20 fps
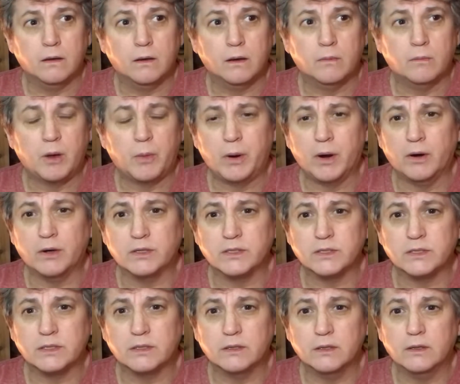My
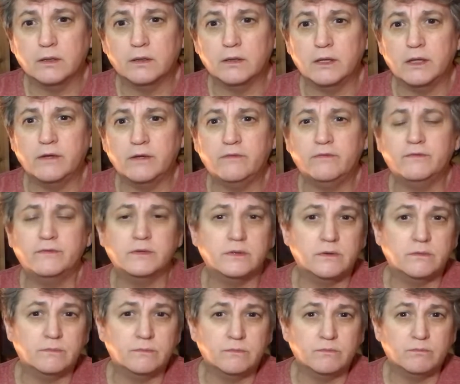parents live
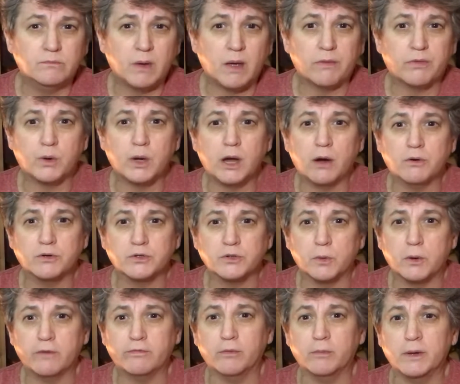about 3 hours
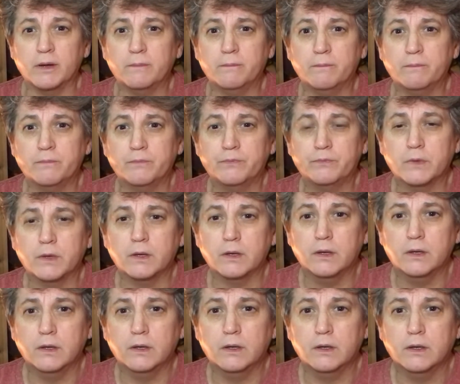away from me,
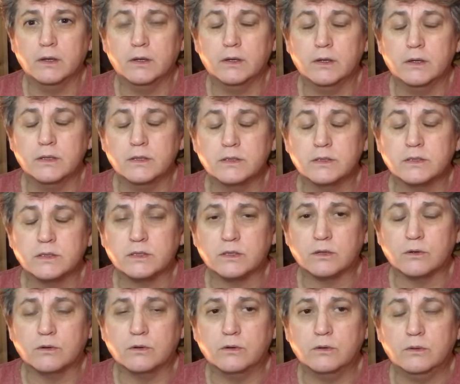
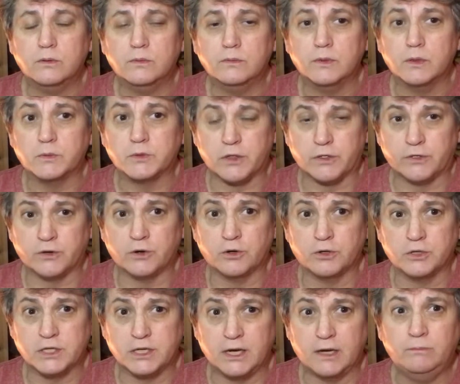so it was a
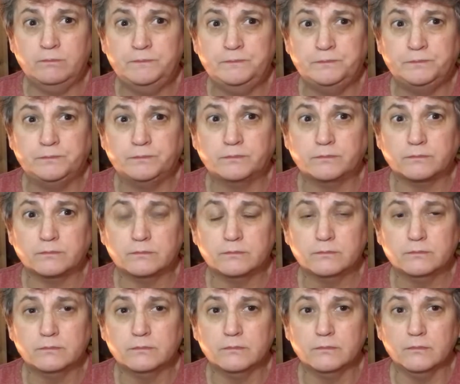Thursday,
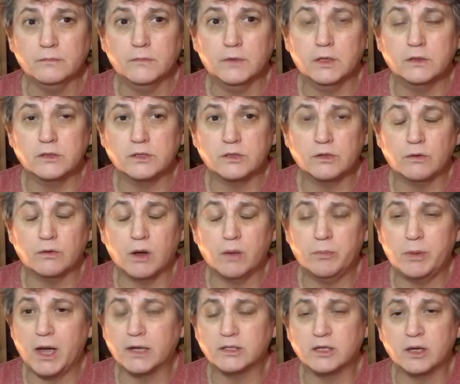so I
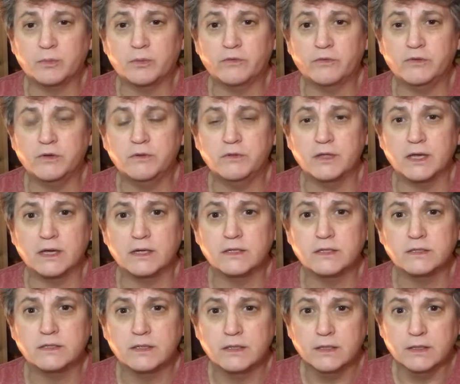packed up a few
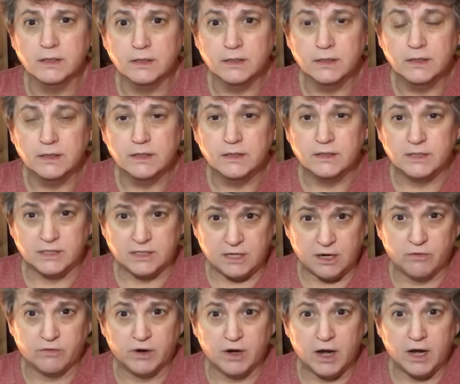things to stay
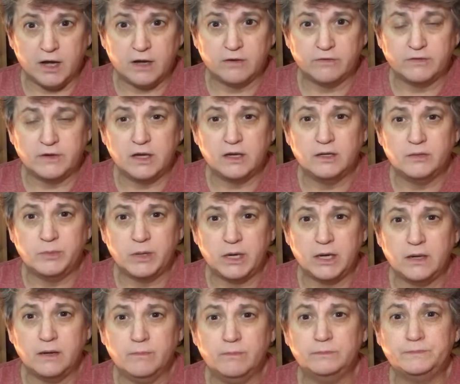overnight if needed to be,